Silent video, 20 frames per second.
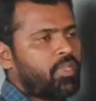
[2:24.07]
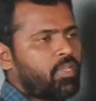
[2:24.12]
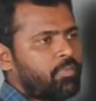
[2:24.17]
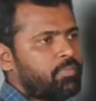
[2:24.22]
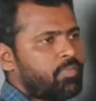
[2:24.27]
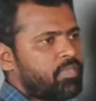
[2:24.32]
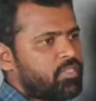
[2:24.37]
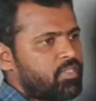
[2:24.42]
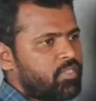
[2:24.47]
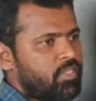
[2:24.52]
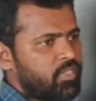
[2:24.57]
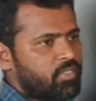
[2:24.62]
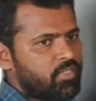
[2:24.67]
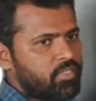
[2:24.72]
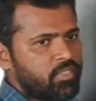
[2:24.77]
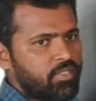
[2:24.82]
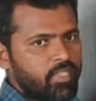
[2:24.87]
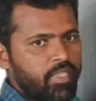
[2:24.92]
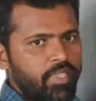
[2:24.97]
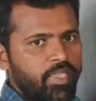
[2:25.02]
make mistakes
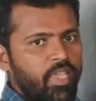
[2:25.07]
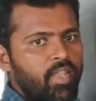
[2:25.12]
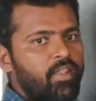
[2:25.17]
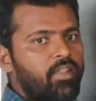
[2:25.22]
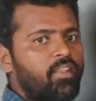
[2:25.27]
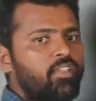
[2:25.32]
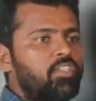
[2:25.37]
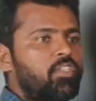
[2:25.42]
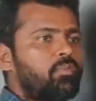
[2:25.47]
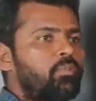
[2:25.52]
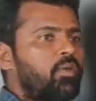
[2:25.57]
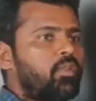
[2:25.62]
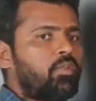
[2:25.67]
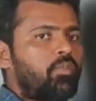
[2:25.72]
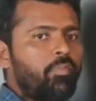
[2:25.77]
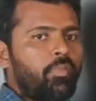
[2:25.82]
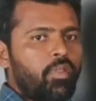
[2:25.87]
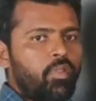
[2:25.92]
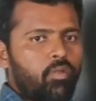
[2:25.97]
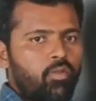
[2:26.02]
in the calculation part.
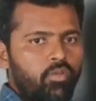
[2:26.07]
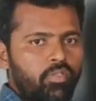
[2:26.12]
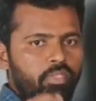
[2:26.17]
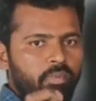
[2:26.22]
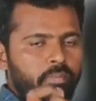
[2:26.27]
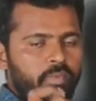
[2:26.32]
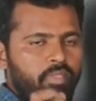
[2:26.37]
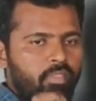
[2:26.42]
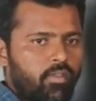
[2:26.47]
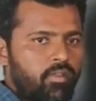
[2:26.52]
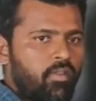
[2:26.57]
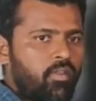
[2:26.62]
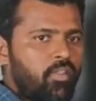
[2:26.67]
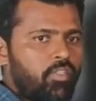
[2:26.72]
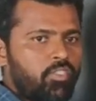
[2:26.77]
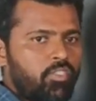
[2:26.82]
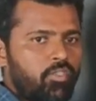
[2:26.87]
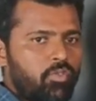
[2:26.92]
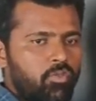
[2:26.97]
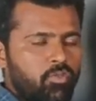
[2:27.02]
You may know the
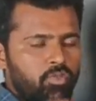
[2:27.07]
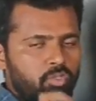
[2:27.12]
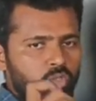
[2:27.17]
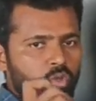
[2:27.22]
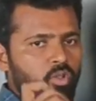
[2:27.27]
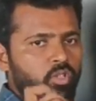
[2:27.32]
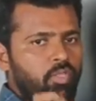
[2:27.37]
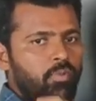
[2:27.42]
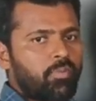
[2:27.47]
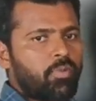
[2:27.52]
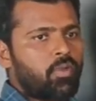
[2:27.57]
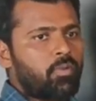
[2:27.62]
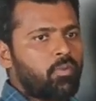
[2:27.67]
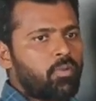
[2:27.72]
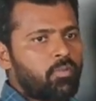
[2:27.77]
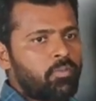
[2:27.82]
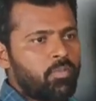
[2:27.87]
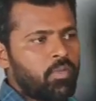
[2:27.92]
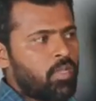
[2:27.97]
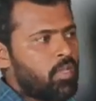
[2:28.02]
methodology to solve the
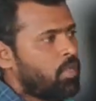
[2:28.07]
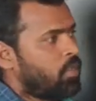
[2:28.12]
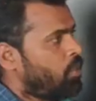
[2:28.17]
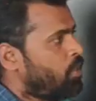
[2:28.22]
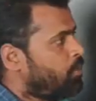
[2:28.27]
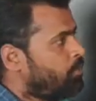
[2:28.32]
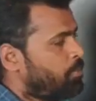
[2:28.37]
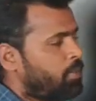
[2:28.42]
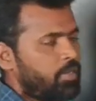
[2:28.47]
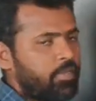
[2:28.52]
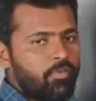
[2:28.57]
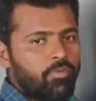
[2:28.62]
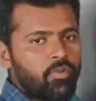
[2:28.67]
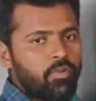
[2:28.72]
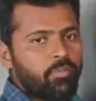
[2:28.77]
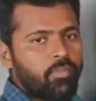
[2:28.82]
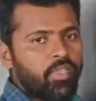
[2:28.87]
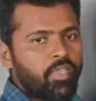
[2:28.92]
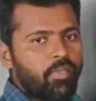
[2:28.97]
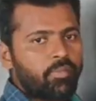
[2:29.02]
problem, but you
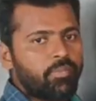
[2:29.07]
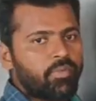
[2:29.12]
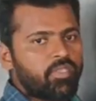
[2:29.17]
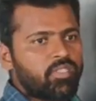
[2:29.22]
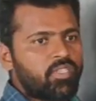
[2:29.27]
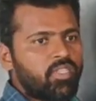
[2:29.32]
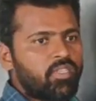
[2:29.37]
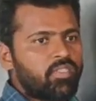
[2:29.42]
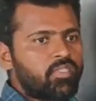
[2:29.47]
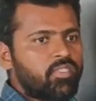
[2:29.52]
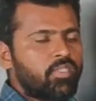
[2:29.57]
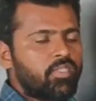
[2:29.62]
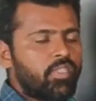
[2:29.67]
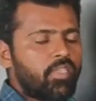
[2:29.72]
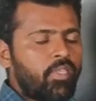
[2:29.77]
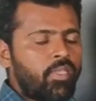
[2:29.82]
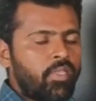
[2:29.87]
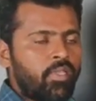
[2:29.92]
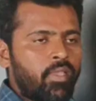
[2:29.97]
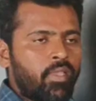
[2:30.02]
will make mistakes in
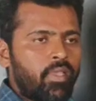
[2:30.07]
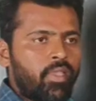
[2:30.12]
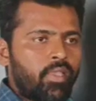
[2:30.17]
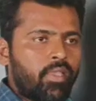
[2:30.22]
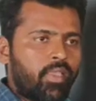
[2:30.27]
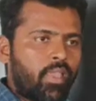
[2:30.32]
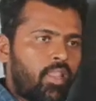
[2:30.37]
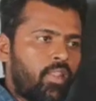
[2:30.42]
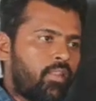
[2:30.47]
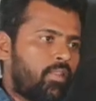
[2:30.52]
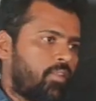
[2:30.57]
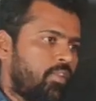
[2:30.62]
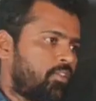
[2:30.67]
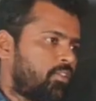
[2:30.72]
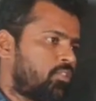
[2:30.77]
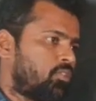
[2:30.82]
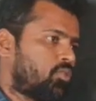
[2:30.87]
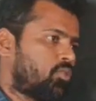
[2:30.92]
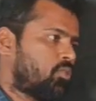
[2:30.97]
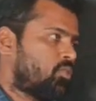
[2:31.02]
the
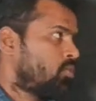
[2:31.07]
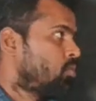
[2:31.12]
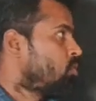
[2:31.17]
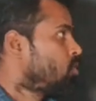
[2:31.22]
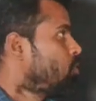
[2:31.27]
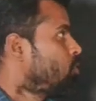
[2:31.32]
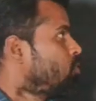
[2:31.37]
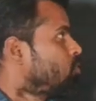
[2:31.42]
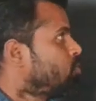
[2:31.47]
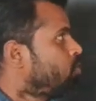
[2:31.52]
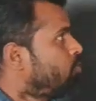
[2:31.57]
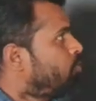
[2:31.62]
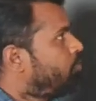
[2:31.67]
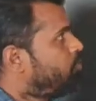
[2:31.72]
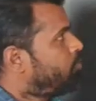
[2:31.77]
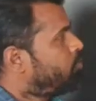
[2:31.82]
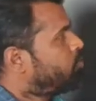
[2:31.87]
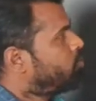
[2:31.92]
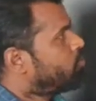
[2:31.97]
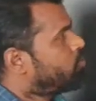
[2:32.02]
calculations.
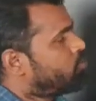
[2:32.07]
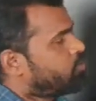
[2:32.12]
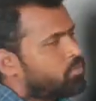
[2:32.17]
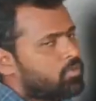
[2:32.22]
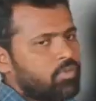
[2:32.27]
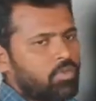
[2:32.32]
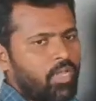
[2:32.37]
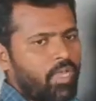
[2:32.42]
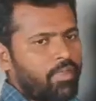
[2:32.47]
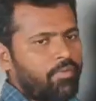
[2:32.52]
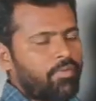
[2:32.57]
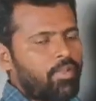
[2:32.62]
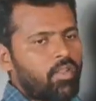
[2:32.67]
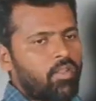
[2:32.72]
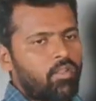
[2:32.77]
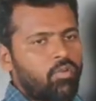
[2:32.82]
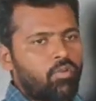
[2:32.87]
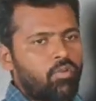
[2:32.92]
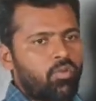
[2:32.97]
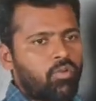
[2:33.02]
So I
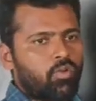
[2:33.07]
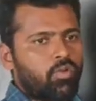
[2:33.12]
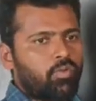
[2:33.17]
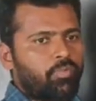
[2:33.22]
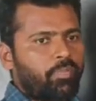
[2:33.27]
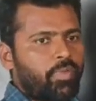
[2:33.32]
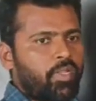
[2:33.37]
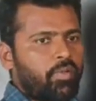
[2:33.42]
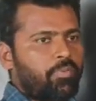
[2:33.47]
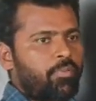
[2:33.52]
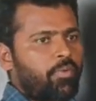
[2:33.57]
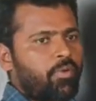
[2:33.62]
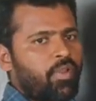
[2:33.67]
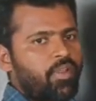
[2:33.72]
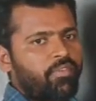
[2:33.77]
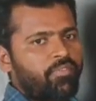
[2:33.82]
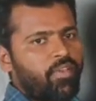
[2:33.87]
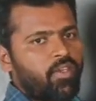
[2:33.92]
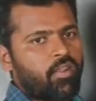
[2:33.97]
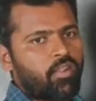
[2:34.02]
will
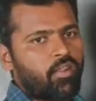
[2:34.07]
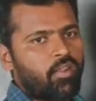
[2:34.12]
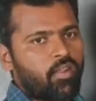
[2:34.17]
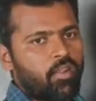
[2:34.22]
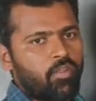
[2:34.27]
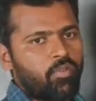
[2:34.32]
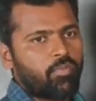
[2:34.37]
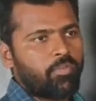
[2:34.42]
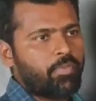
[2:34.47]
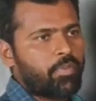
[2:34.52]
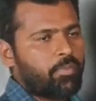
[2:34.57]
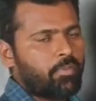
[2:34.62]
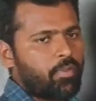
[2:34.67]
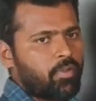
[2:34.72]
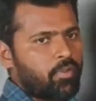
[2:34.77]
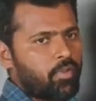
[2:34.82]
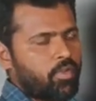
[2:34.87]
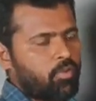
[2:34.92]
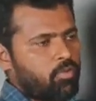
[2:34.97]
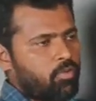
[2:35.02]
pinpoint where are all you people
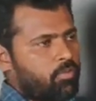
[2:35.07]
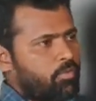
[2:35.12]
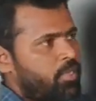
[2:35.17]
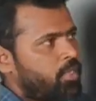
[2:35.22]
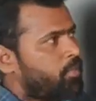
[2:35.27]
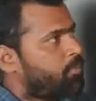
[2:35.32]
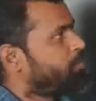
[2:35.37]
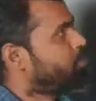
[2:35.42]
make